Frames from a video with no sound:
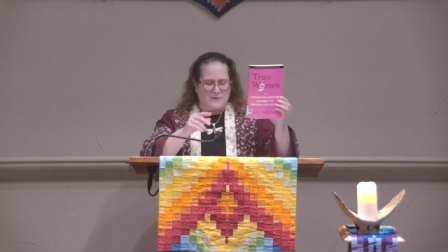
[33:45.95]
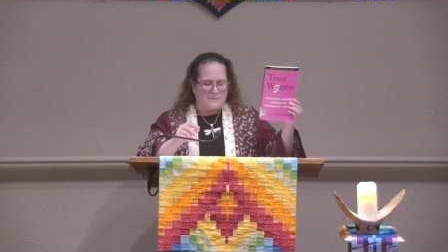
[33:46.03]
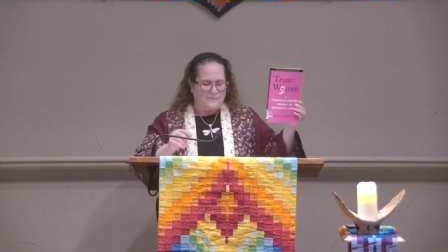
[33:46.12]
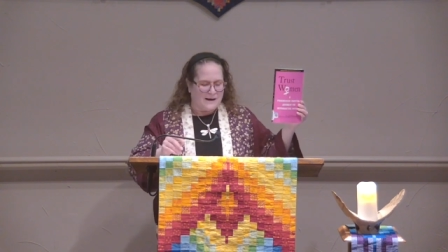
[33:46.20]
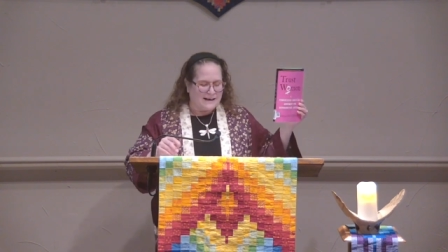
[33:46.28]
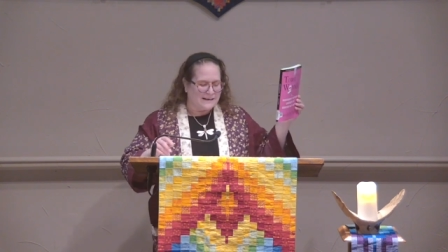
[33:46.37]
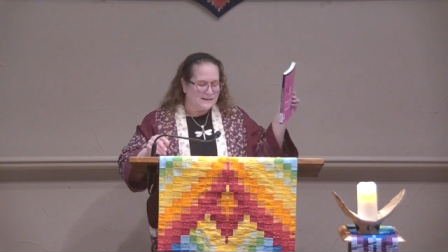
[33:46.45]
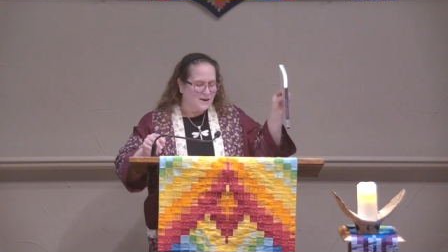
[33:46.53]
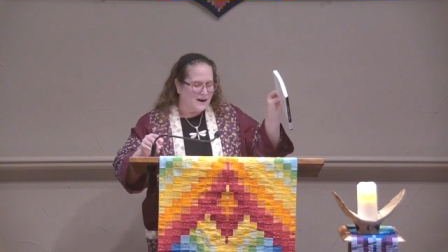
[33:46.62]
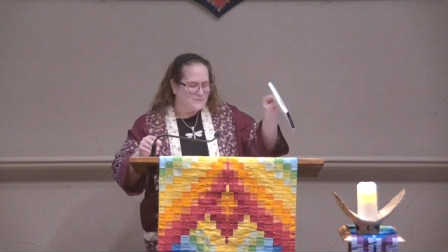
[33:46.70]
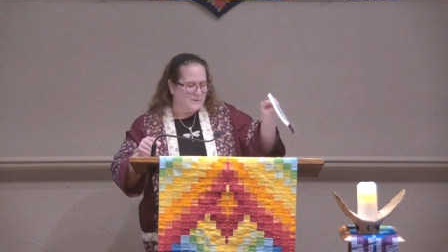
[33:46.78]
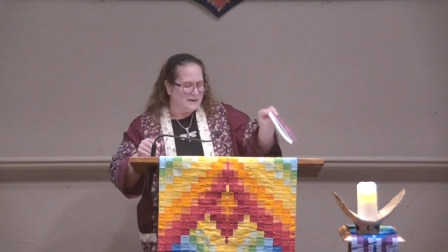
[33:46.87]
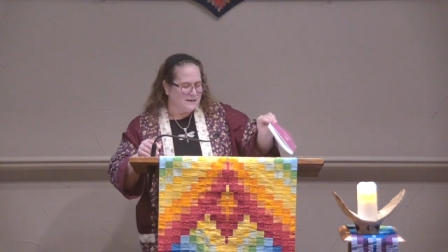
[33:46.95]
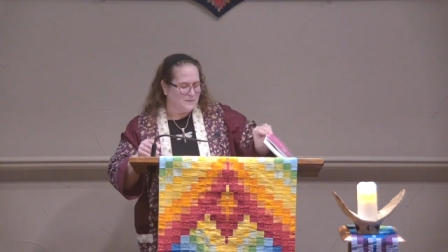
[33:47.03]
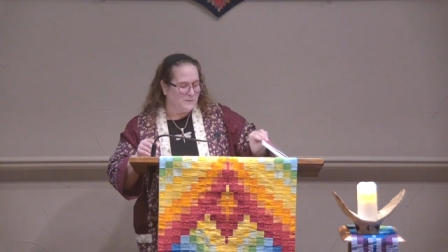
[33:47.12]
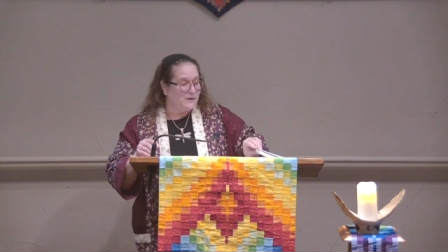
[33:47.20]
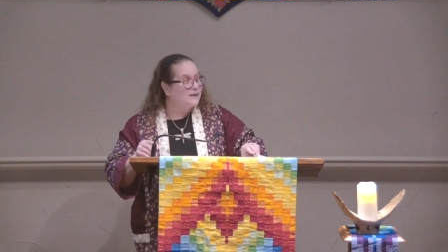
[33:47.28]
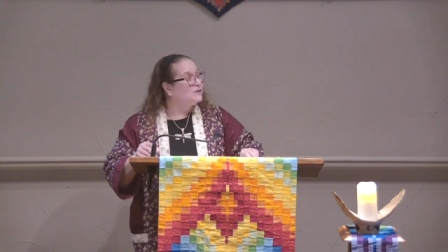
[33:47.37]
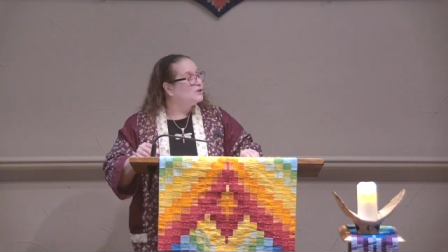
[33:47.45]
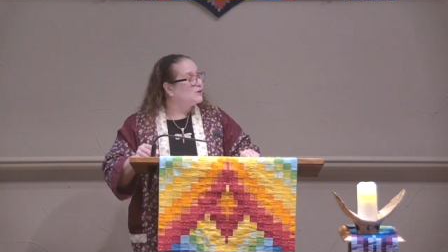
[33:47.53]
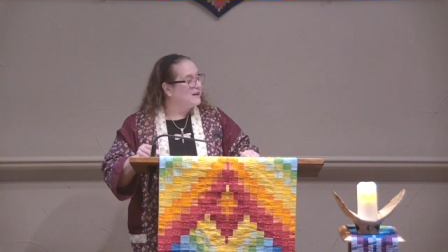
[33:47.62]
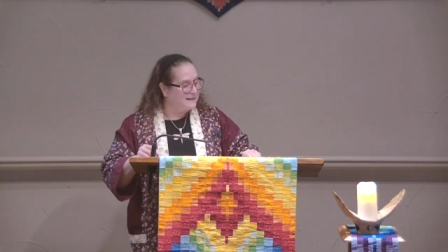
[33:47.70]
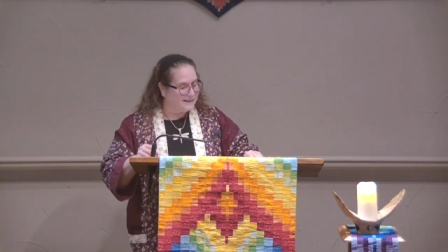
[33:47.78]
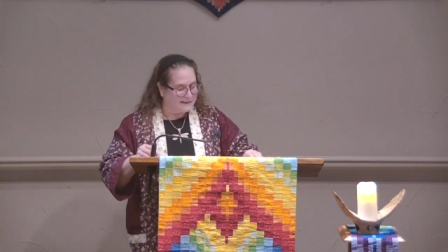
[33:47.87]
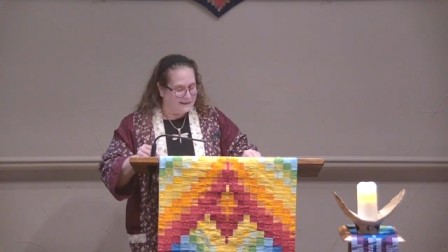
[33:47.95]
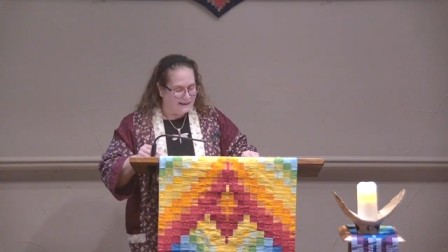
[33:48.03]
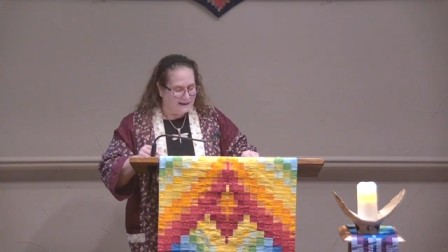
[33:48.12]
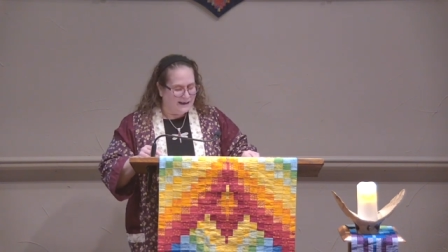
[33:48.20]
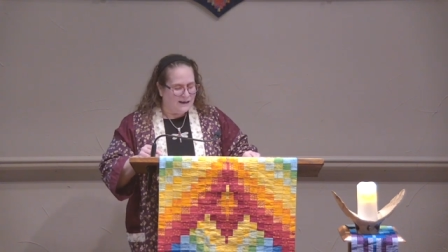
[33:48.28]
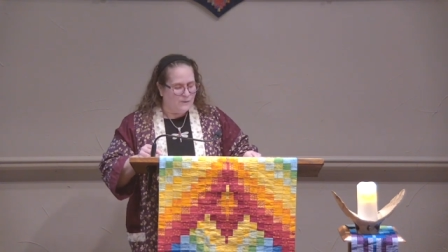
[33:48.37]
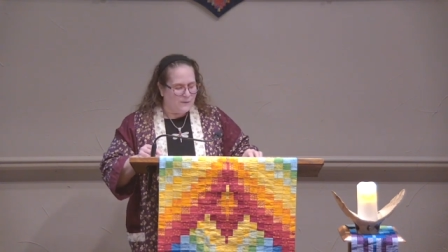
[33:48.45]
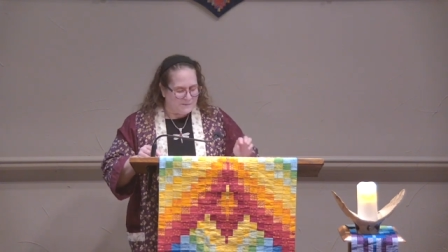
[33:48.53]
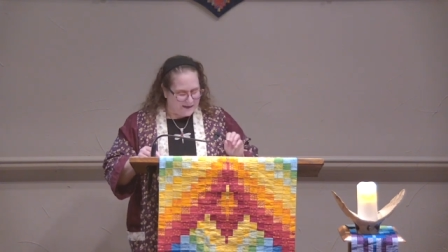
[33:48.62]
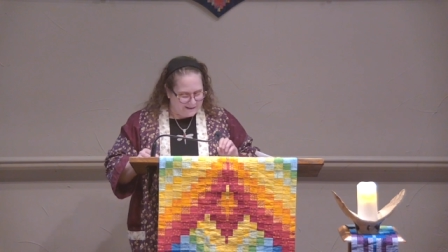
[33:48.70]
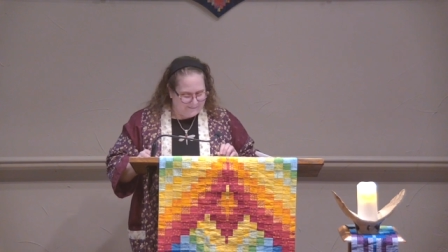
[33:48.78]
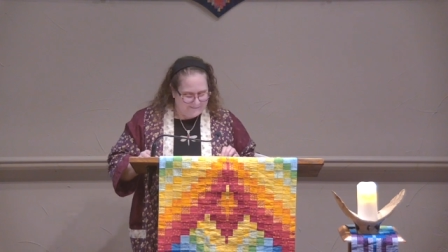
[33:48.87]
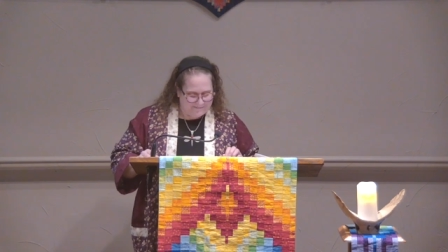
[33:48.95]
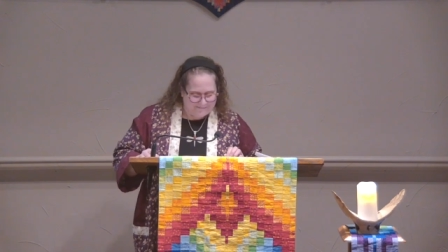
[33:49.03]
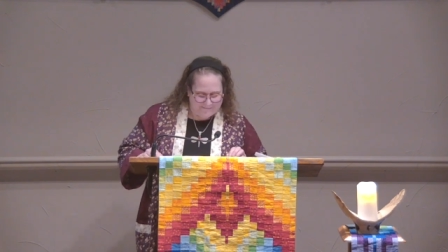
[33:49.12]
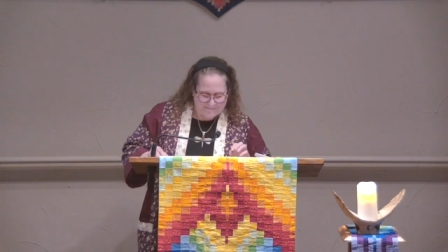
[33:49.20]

Rebecca Todd Peters' book, Trust Women,